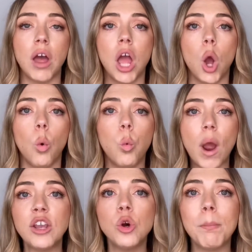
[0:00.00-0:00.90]
when
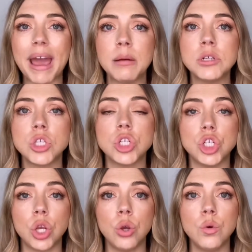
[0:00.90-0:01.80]
your payments are
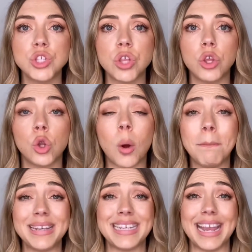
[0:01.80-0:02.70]
due so that you're not
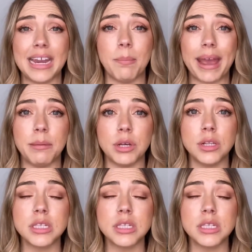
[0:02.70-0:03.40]
missing any payments,